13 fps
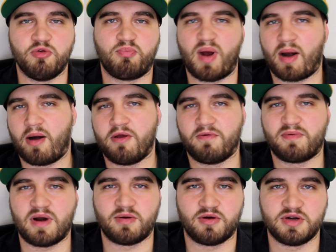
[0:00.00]
You've
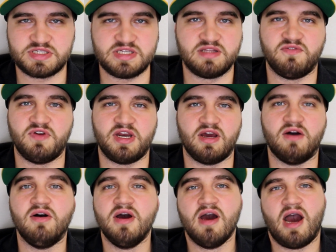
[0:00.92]
already seen the
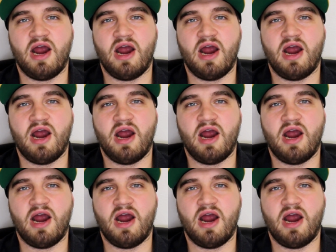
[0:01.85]
video.